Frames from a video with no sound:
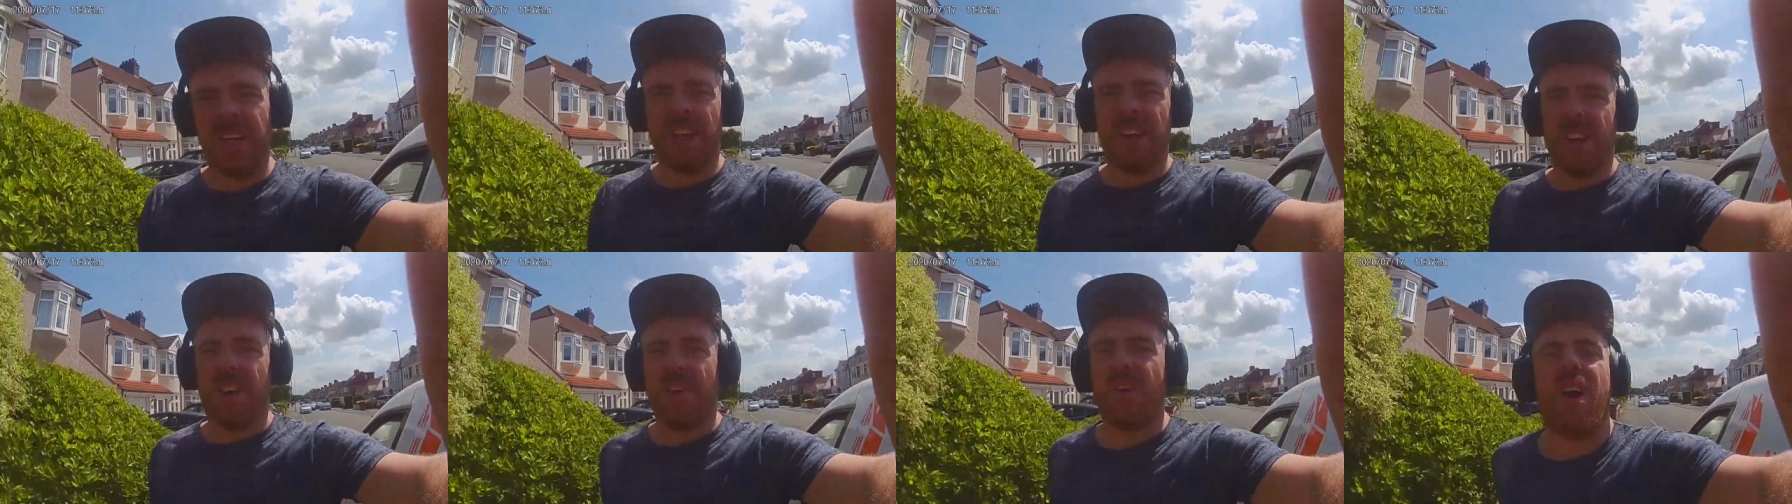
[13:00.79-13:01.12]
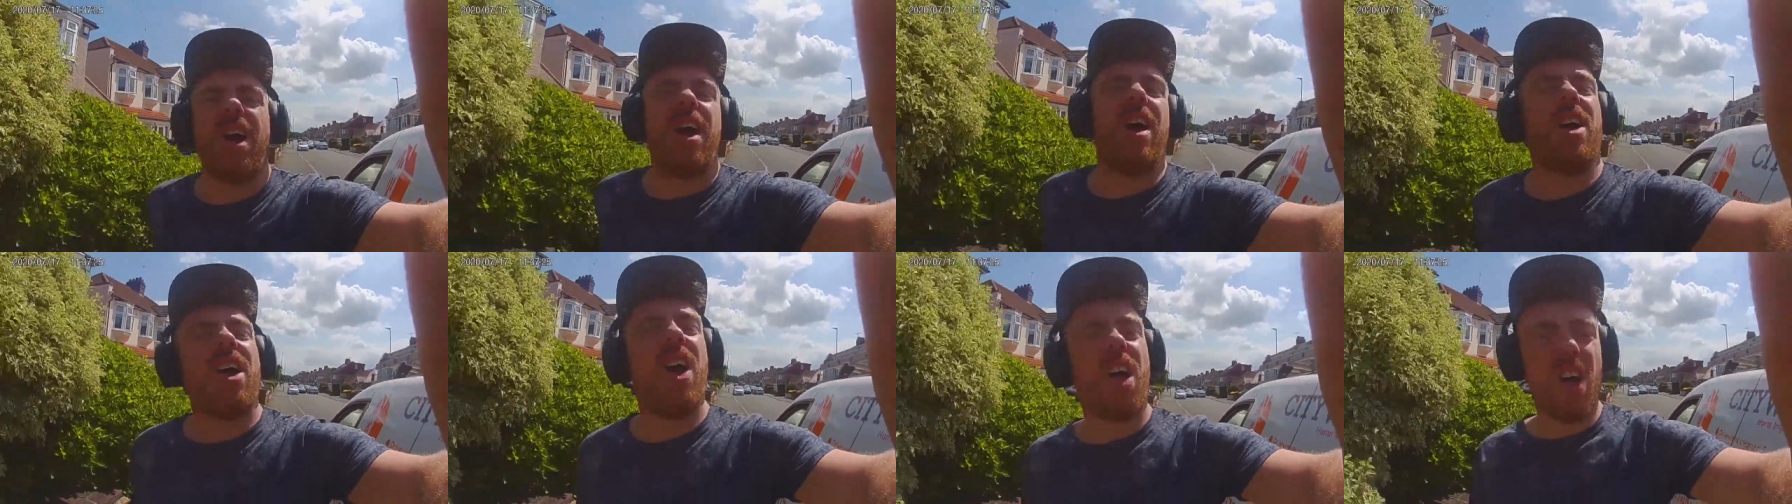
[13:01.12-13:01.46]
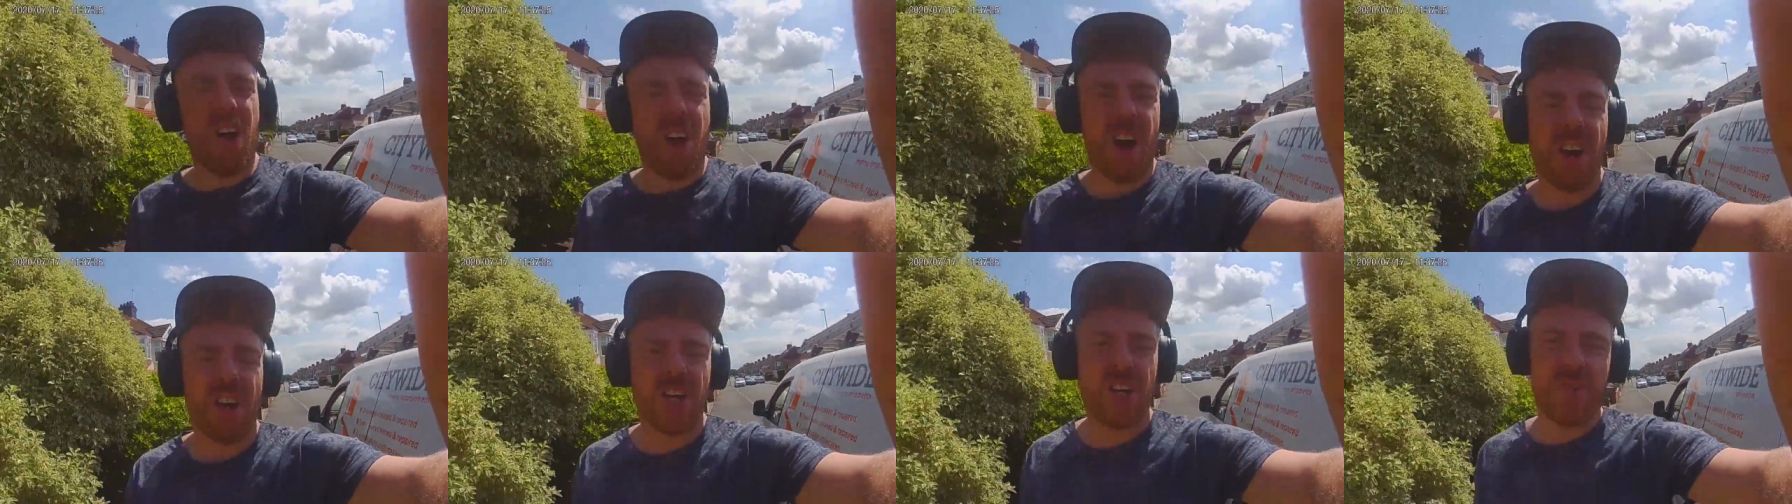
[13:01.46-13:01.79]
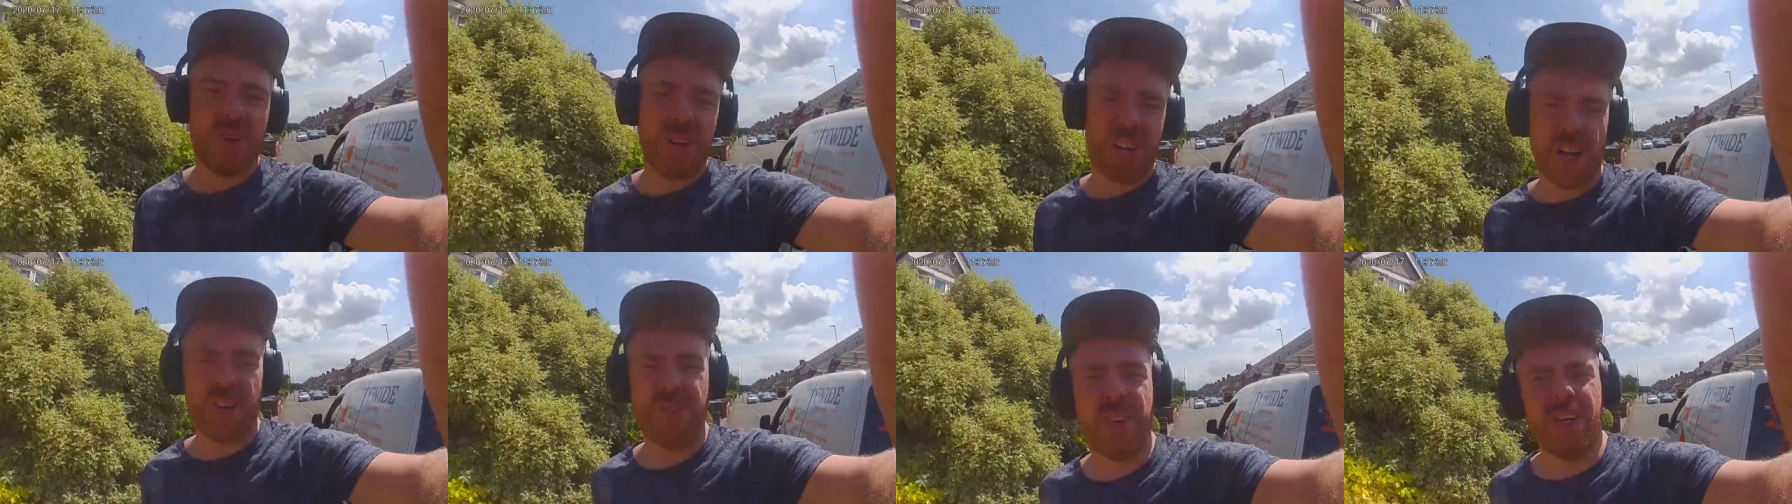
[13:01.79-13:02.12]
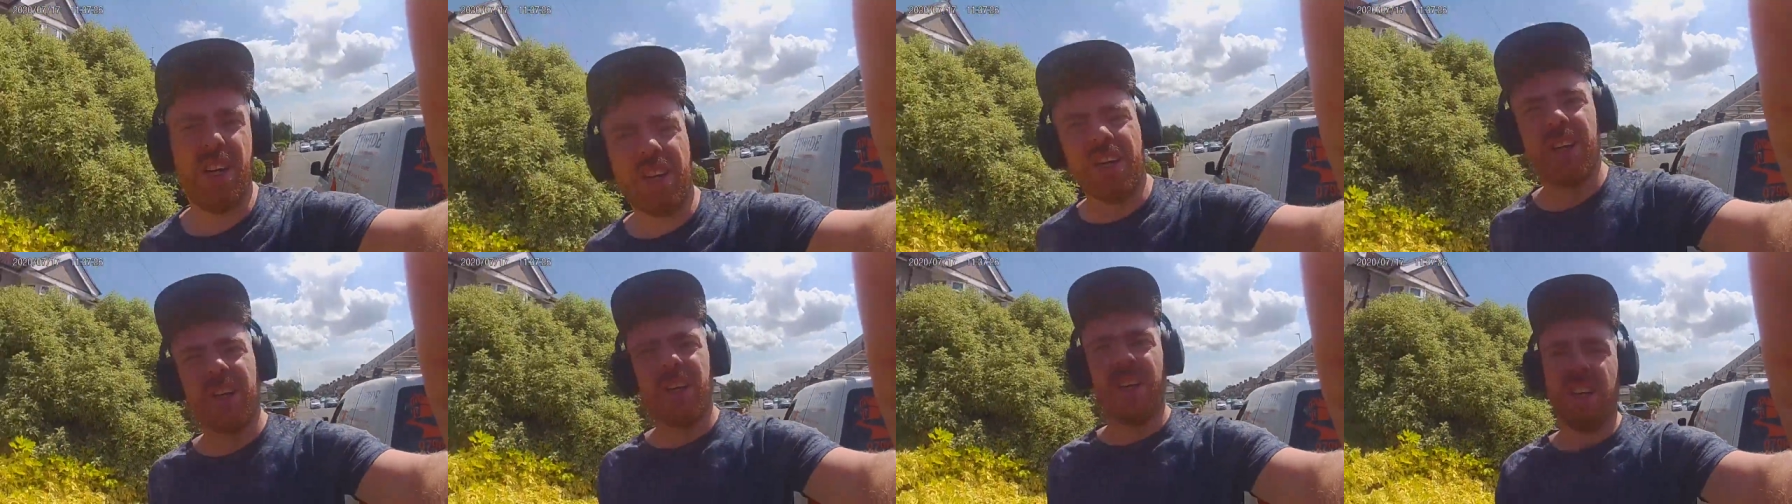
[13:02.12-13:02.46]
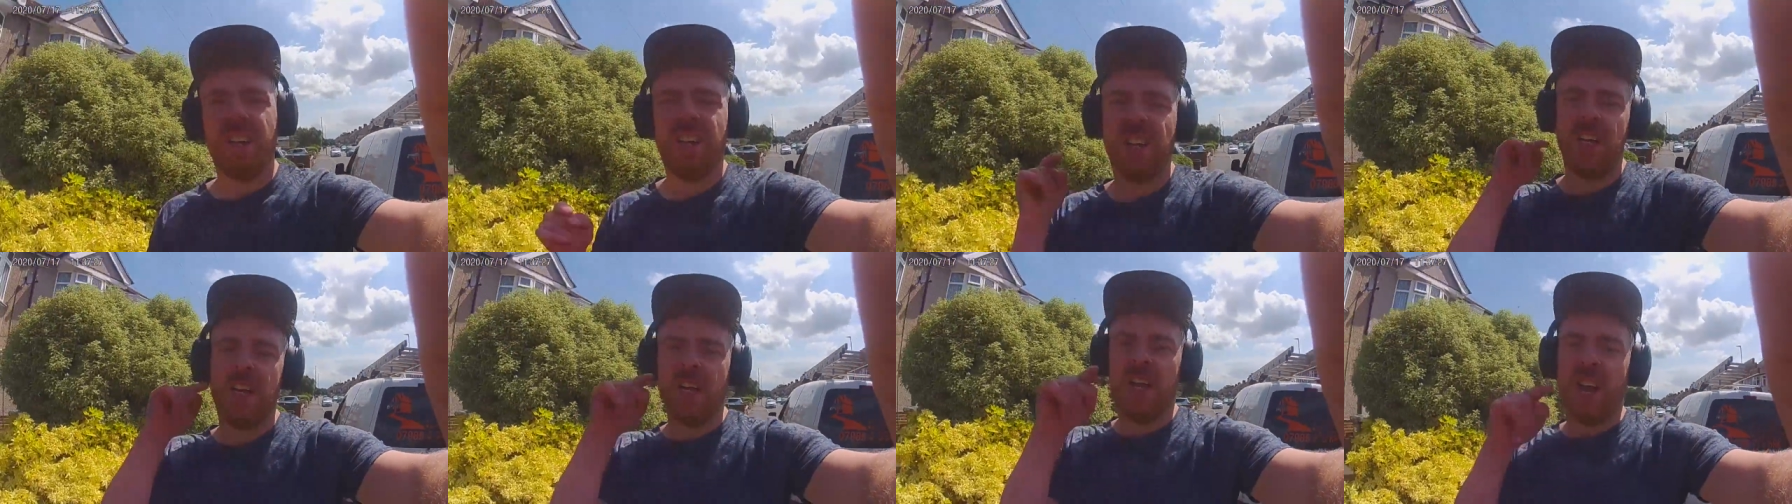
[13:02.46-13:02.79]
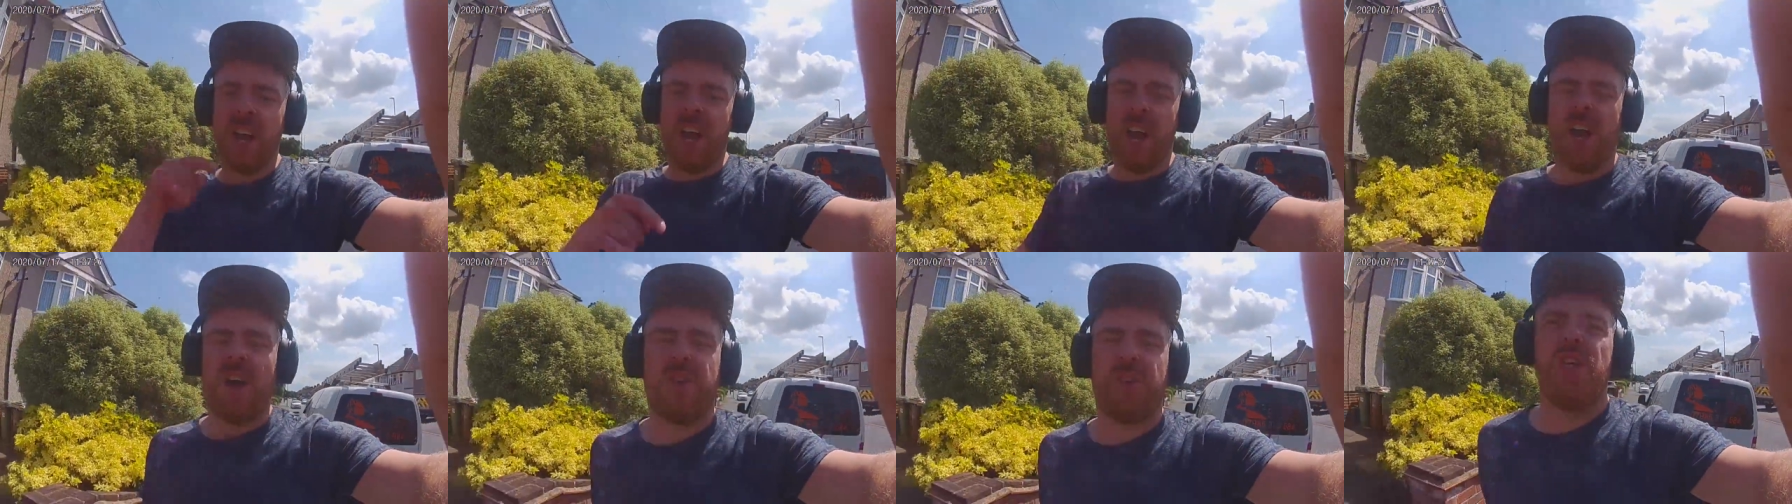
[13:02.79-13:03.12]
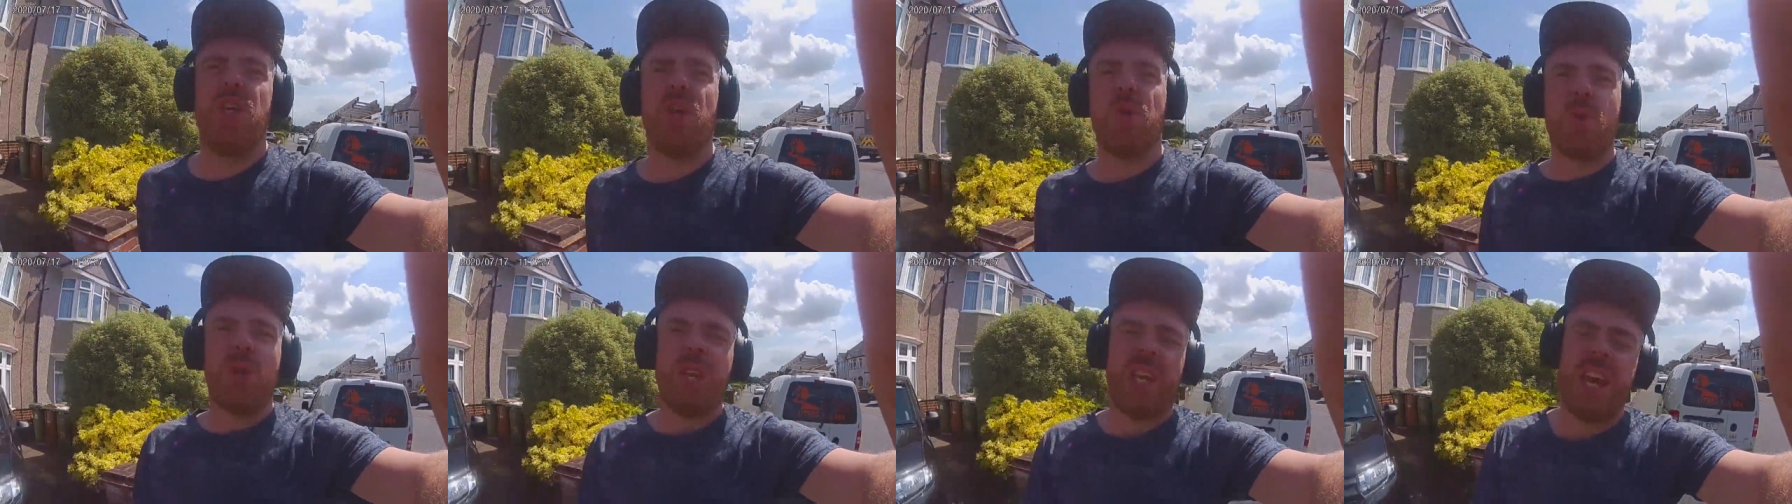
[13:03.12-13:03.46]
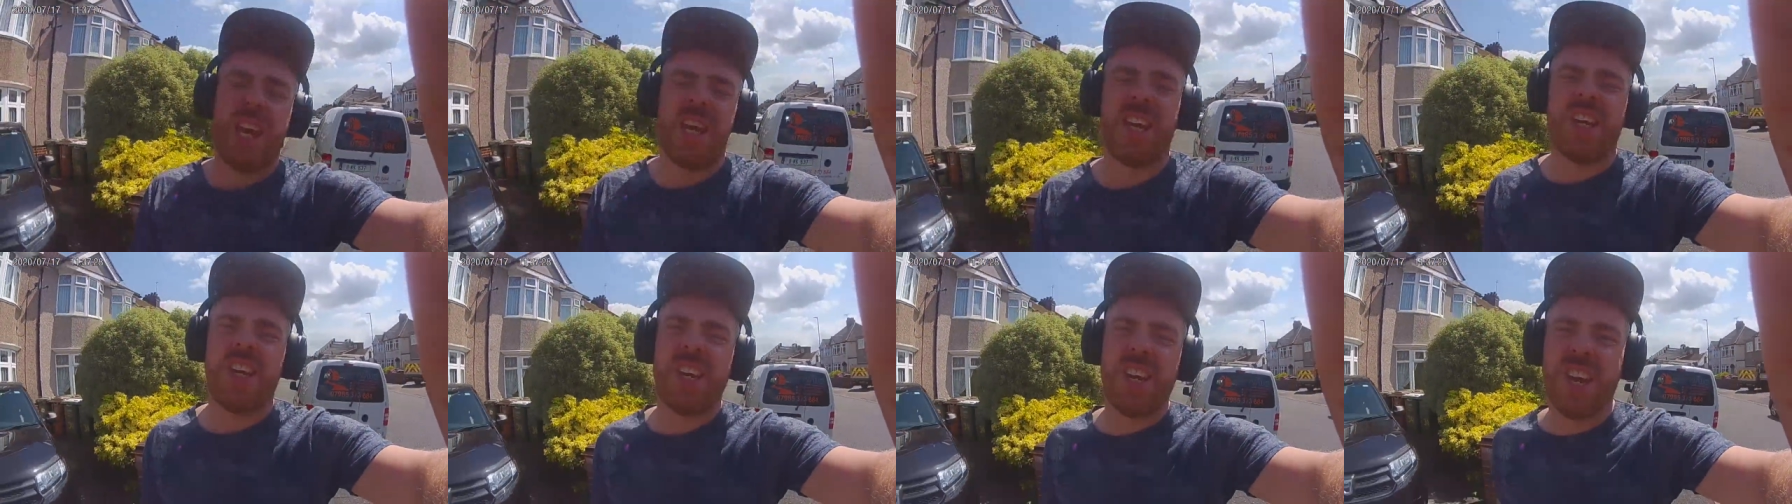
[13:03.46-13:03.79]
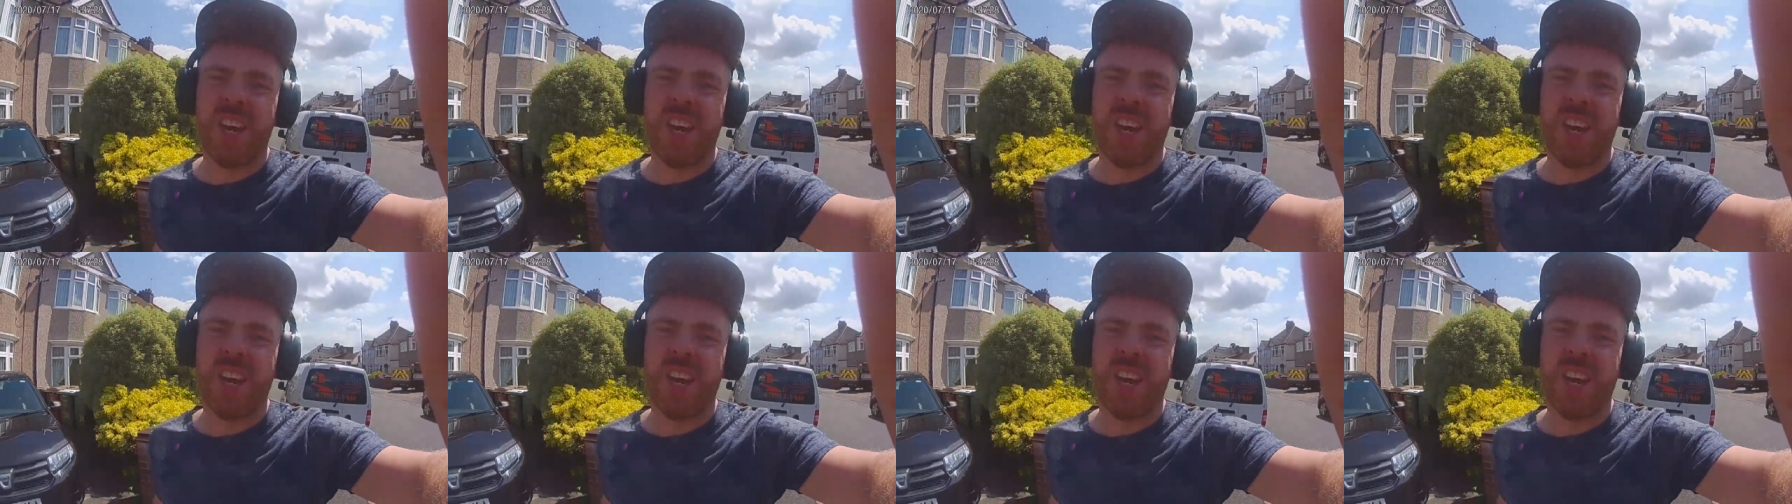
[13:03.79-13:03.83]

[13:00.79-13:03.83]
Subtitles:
Right, I'm going to recover. I'll see you at the end.